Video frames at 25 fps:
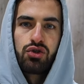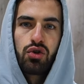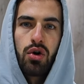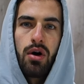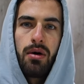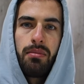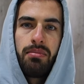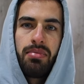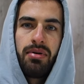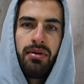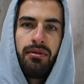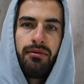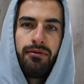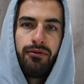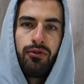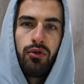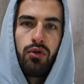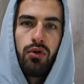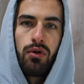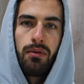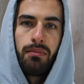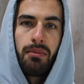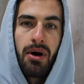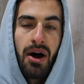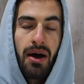drop
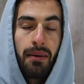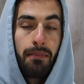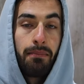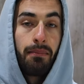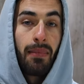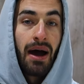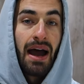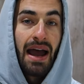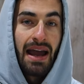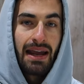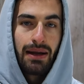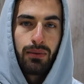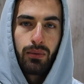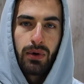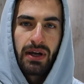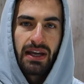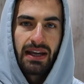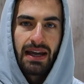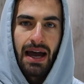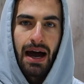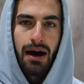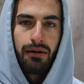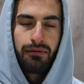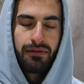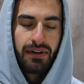for my, my eight
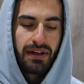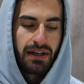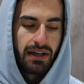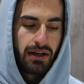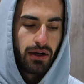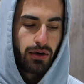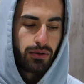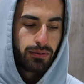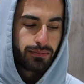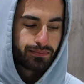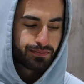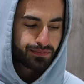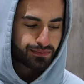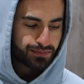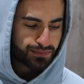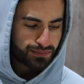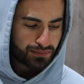week out video.